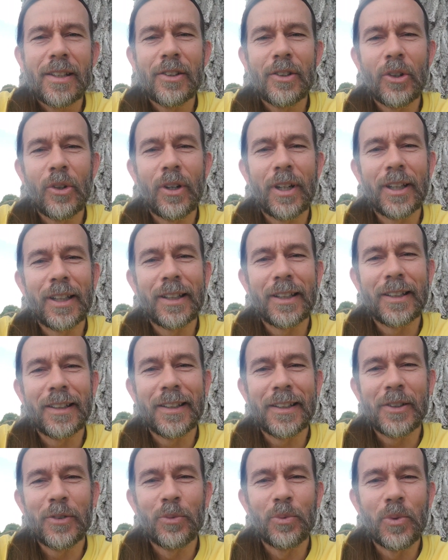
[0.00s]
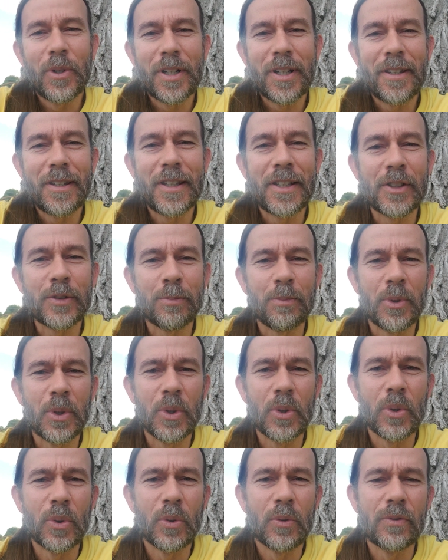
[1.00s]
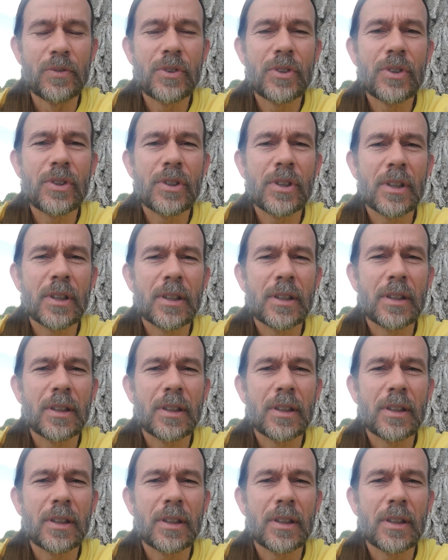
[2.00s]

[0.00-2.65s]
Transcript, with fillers: during one of these moves